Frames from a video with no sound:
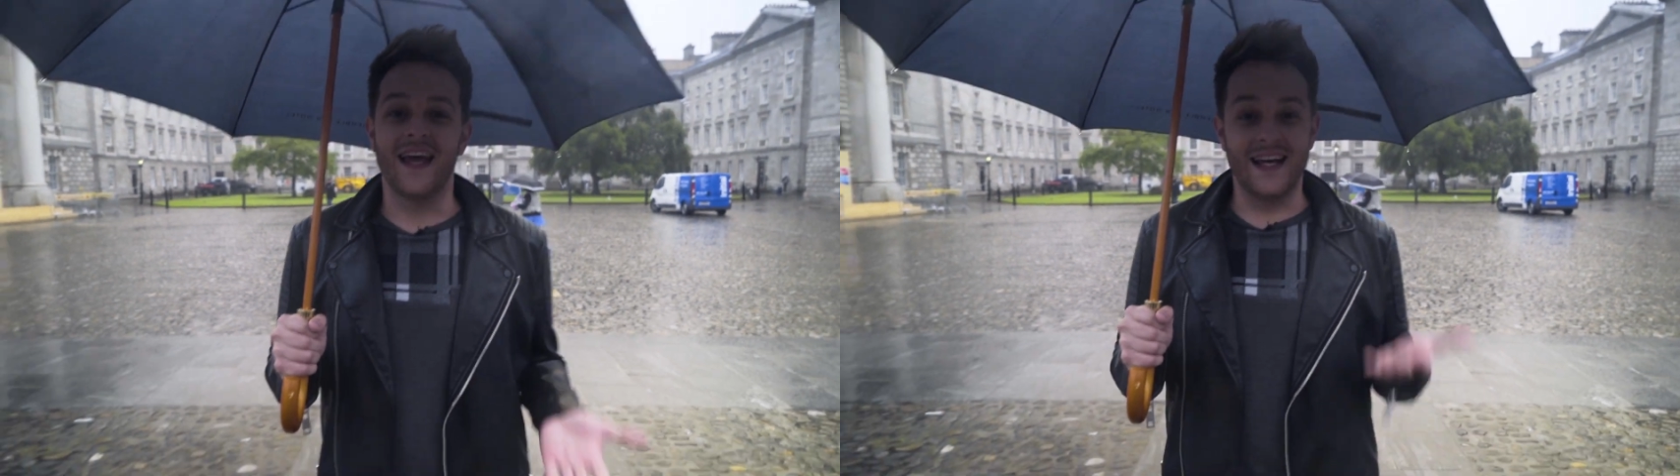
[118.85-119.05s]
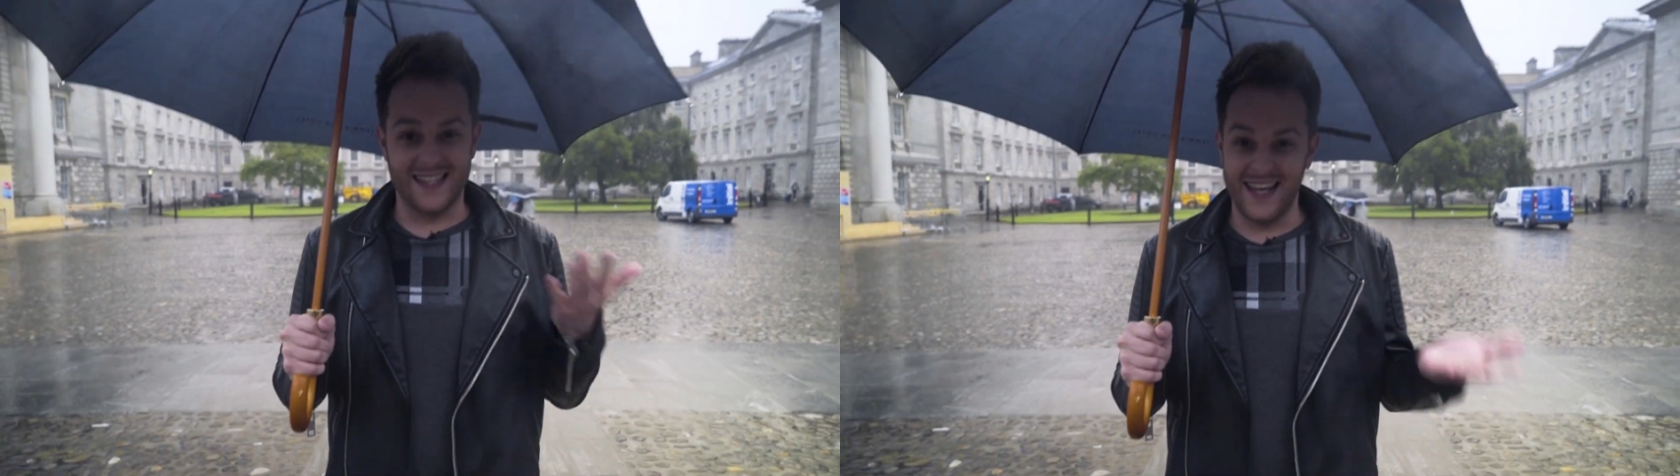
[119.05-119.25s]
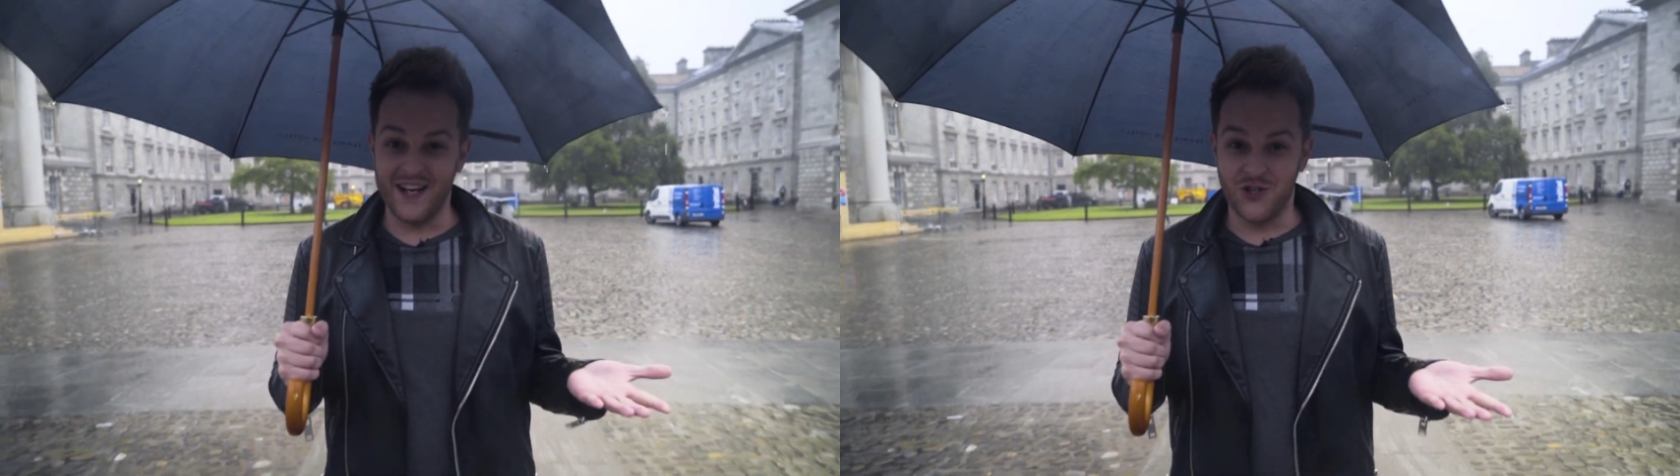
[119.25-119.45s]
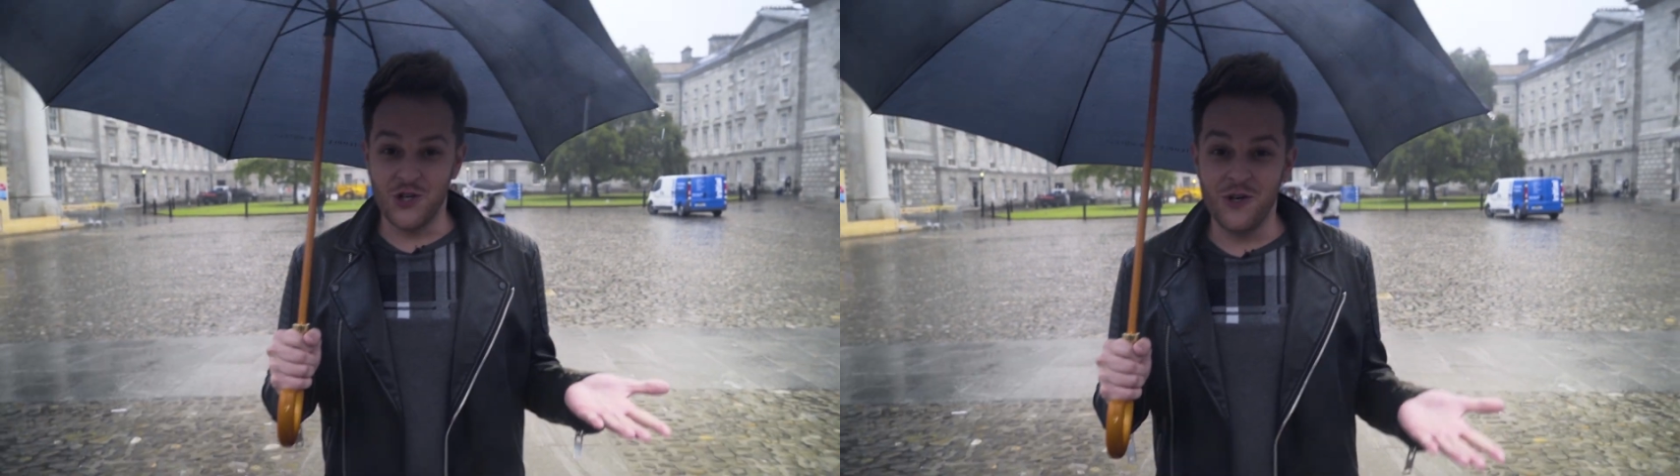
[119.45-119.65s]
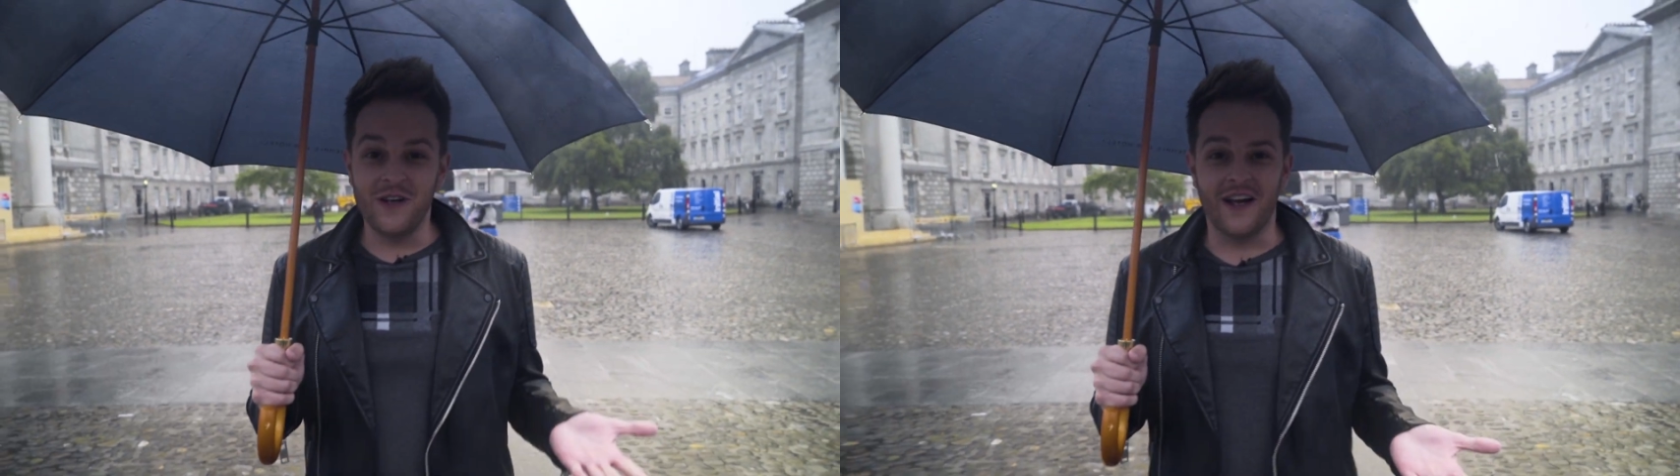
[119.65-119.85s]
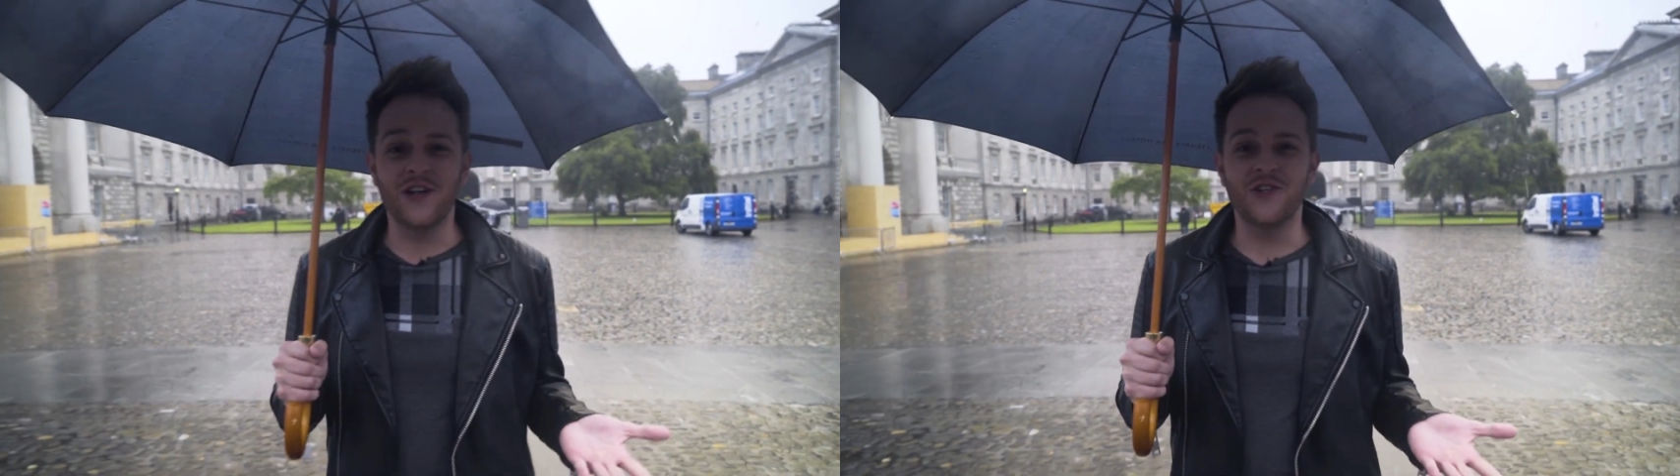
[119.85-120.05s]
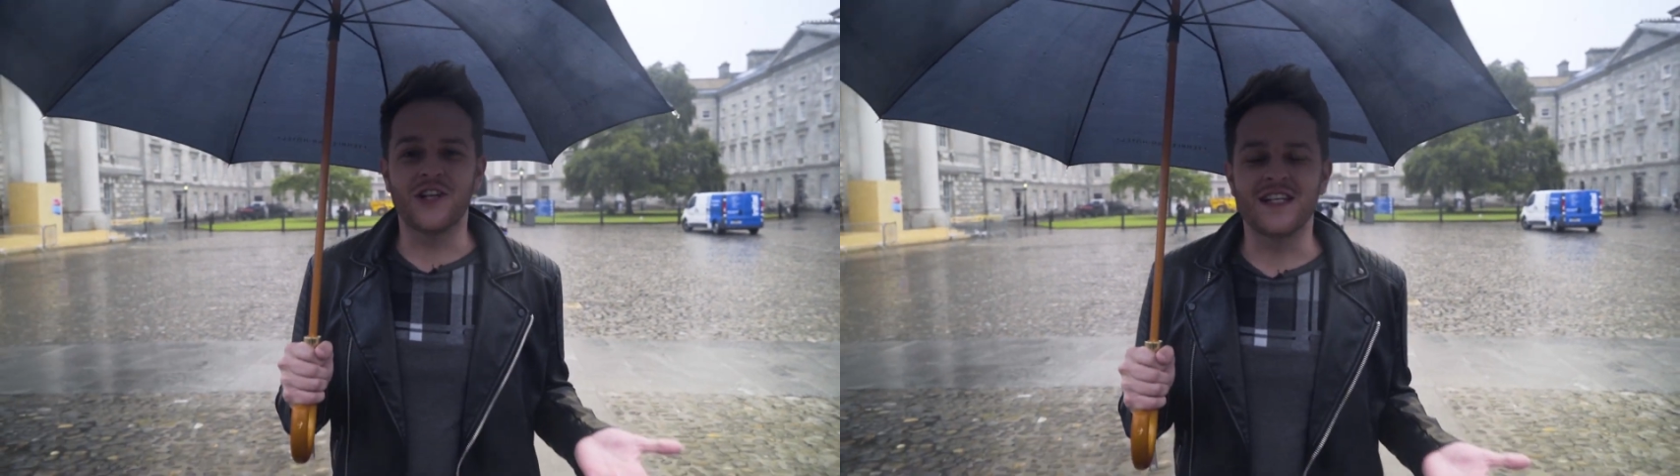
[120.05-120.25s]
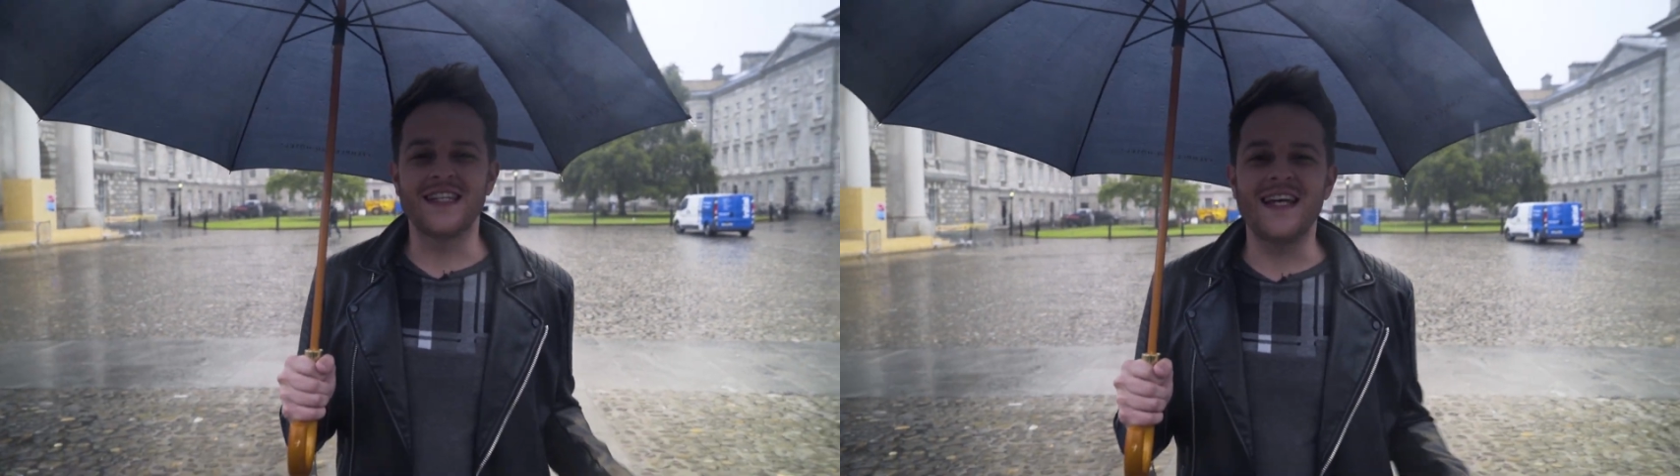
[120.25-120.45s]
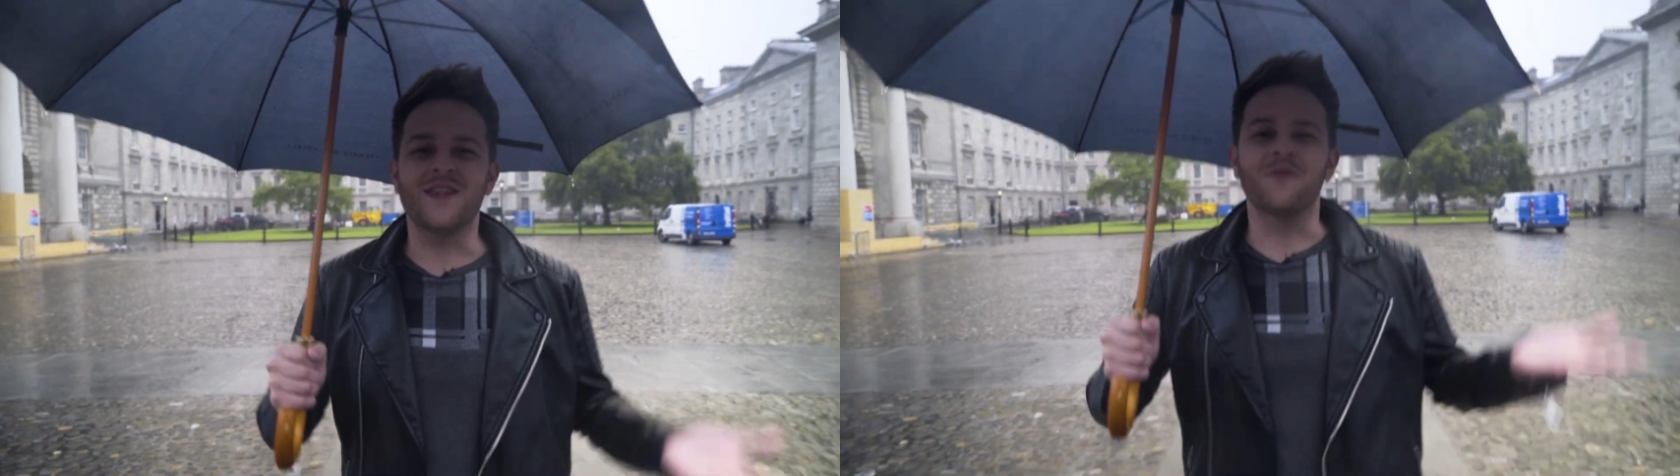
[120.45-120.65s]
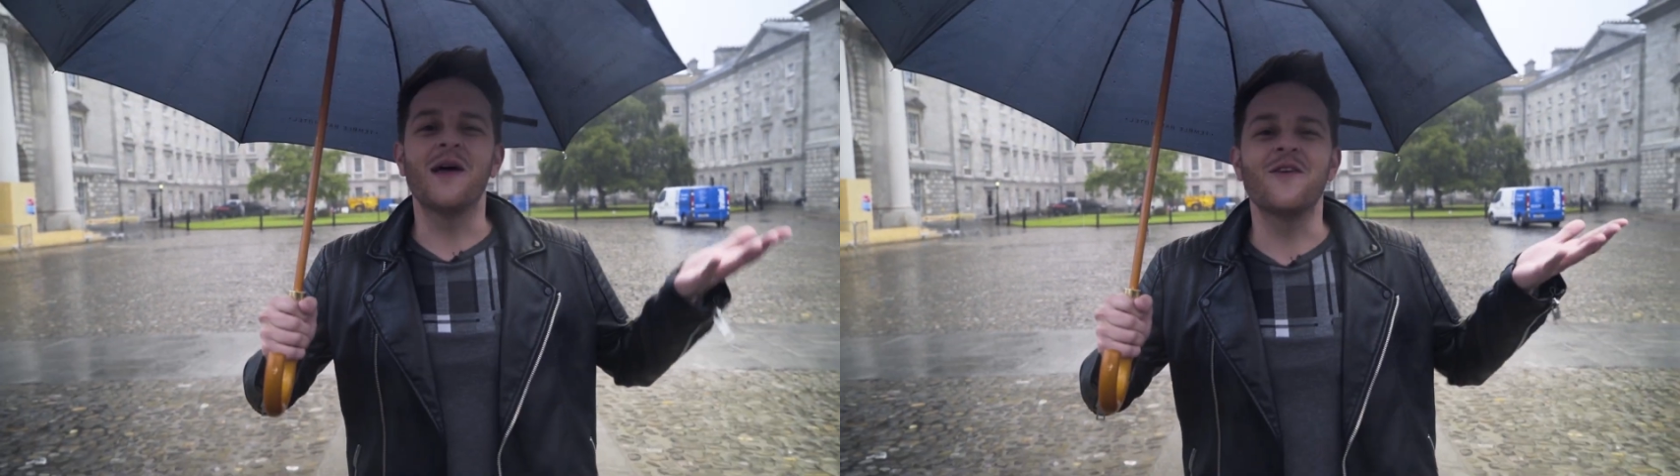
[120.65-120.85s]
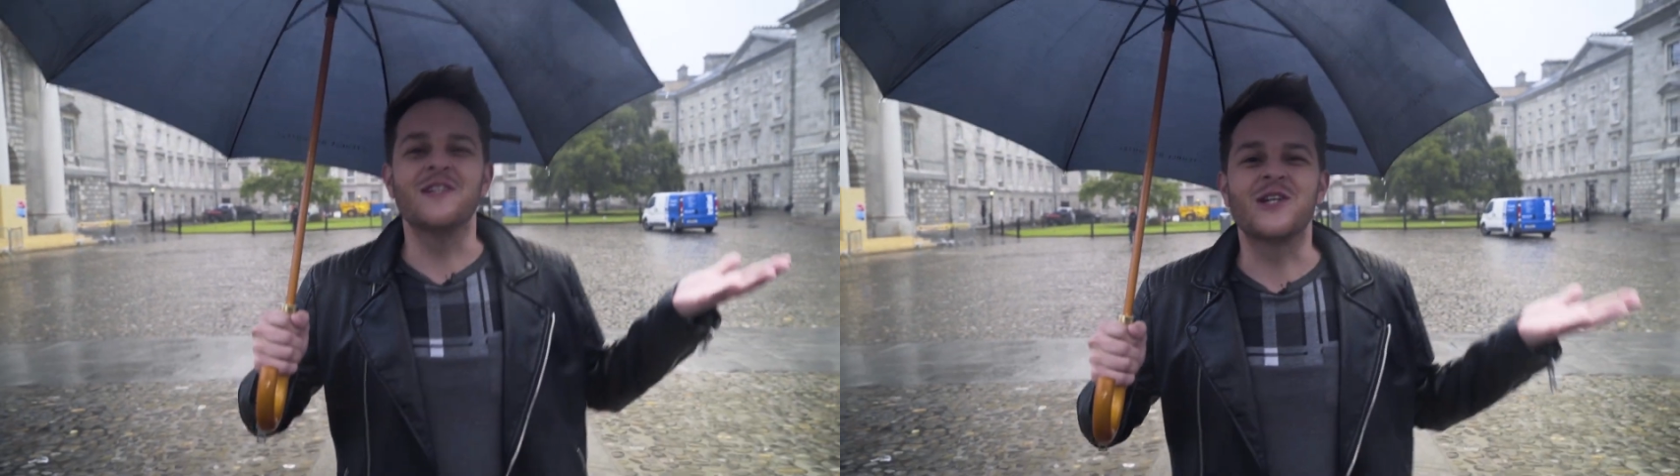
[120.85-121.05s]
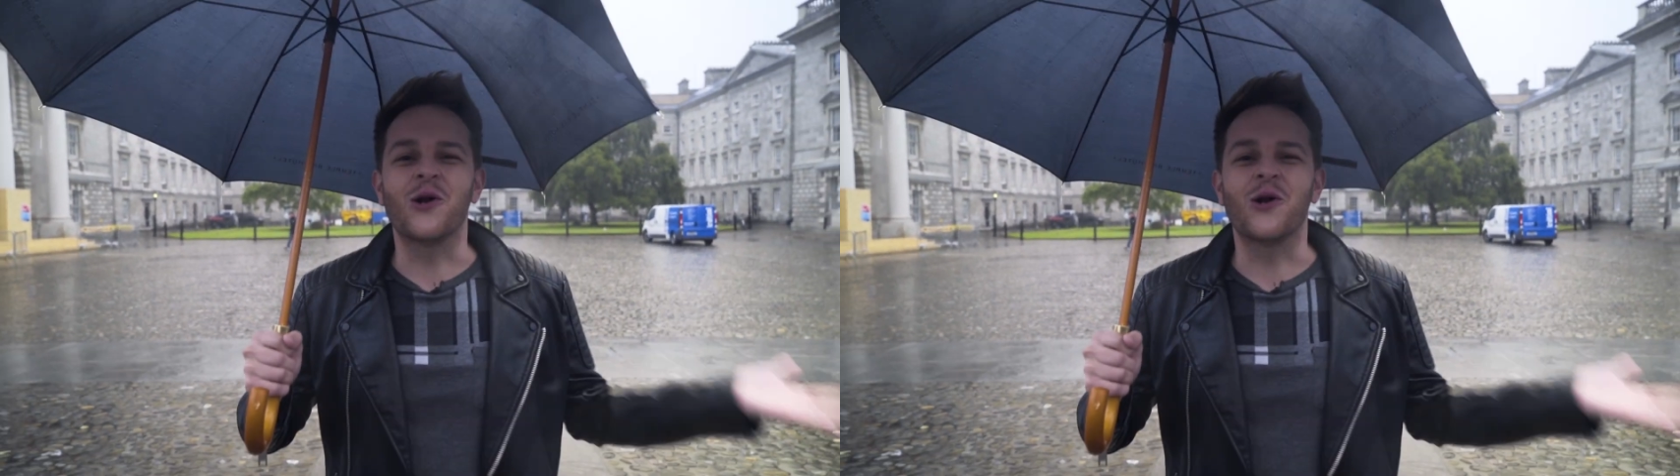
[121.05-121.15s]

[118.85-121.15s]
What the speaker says: It's late June and as you can see the weather is